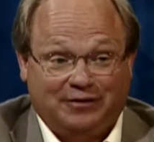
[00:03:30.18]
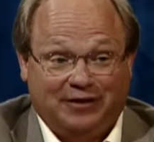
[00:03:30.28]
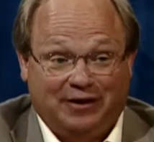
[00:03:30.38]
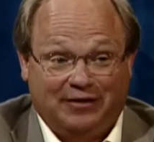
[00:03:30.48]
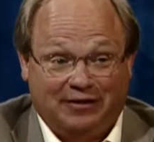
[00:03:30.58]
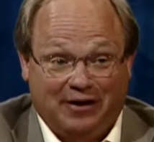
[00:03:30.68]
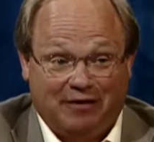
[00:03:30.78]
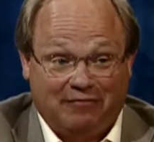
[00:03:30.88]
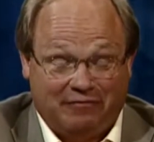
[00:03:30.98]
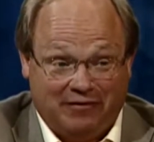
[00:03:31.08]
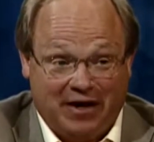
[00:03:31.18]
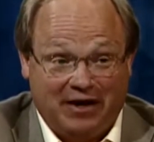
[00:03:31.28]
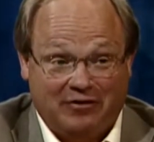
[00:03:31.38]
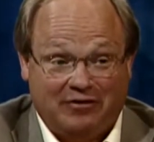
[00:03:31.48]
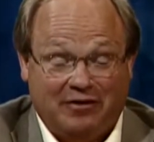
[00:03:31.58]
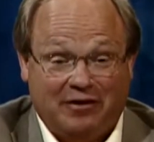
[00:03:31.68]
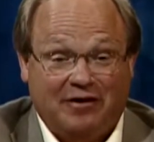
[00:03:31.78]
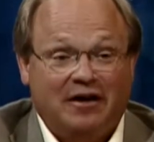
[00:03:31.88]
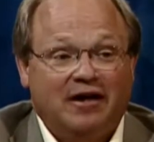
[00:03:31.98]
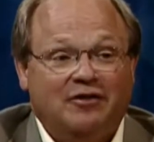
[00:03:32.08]
in their faith
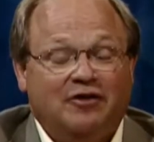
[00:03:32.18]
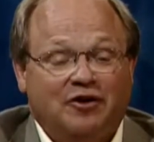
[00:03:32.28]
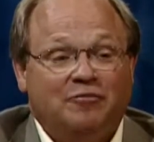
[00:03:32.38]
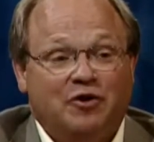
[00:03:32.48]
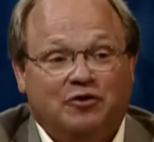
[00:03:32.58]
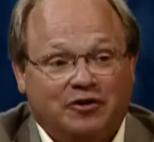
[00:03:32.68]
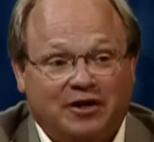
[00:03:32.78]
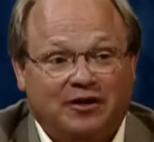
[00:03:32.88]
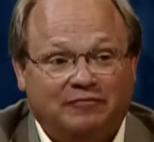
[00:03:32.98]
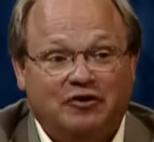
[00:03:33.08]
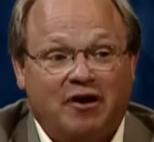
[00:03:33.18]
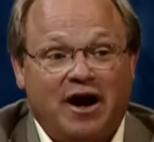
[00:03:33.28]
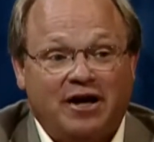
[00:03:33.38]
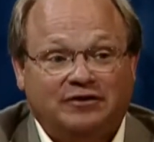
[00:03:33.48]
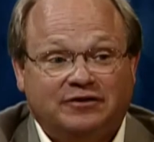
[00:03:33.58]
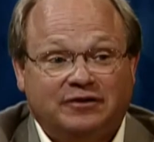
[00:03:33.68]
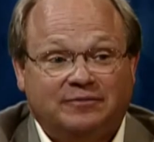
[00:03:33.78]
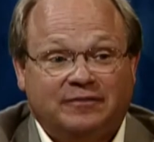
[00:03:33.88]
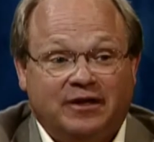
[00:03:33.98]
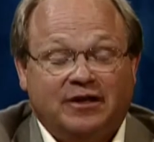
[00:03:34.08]
in the community of Christ.
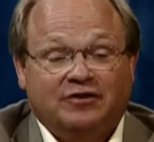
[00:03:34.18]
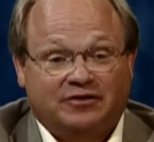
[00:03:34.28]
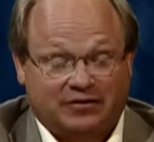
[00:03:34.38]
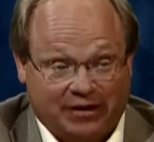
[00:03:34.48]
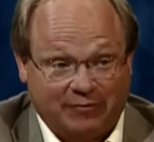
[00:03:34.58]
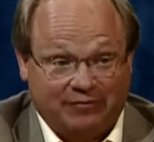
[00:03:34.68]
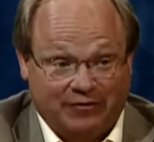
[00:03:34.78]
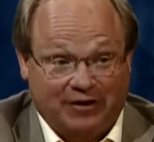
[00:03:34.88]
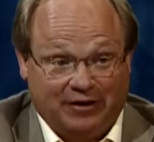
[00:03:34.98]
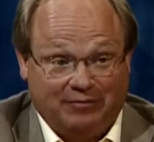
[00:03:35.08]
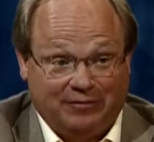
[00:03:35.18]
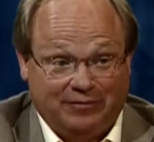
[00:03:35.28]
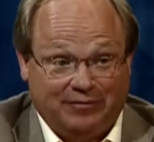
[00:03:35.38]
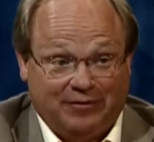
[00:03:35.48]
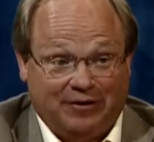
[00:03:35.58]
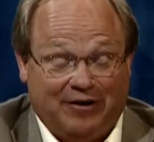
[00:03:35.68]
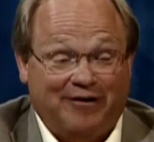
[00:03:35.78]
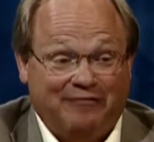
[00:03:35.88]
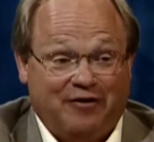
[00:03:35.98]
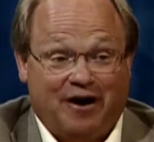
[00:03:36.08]
Some of them
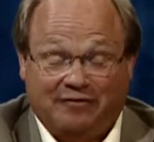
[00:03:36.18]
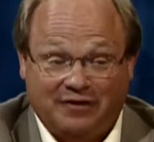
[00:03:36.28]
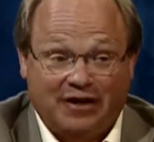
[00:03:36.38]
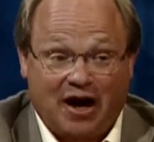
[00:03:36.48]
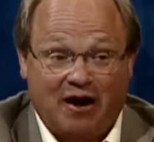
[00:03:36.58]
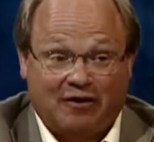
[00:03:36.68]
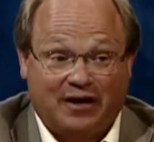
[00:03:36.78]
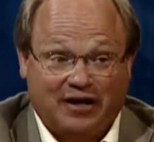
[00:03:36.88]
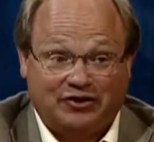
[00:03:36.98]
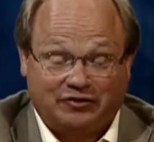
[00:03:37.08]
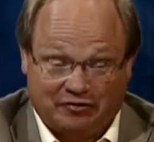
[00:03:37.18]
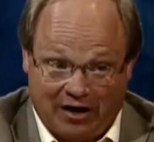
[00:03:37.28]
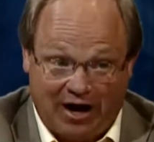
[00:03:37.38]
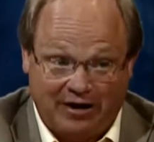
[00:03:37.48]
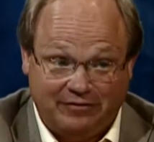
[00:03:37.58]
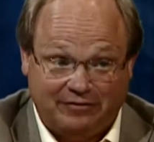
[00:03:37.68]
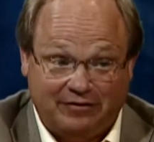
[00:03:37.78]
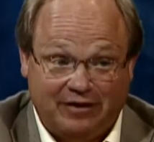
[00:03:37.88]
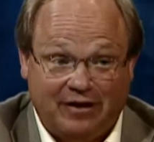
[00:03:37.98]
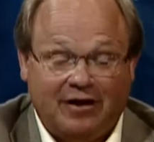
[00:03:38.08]
are involved in congregational life.
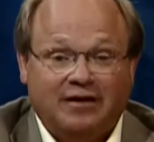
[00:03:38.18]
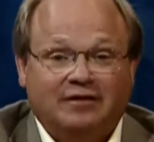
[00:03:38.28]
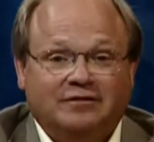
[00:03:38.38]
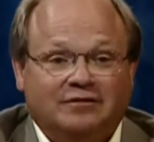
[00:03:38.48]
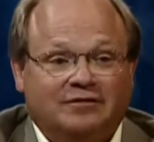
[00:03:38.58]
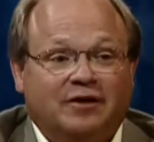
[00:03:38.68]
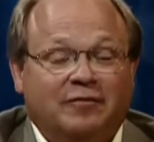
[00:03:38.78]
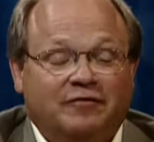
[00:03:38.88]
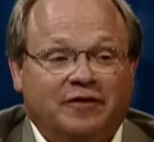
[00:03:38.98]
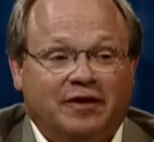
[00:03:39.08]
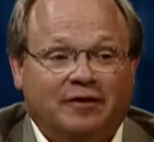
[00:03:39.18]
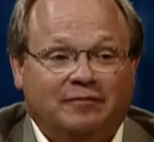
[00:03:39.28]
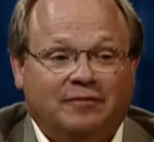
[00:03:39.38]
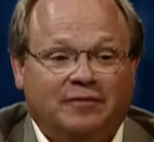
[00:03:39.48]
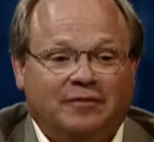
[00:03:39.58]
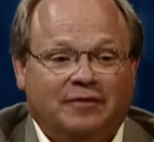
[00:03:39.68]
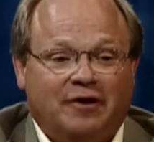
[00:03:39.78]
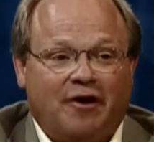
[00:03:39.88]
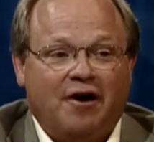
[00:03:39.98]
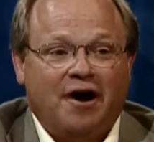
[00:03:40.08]
Some of them
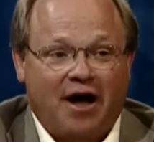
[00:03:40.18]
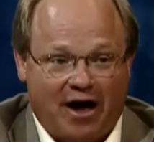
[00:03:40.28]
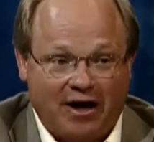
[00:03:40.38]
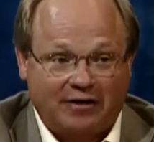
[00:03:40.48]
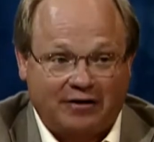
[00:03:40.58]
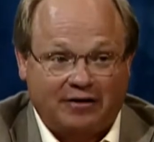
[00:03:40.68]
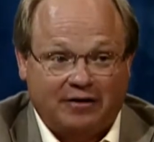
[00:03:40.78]
are not.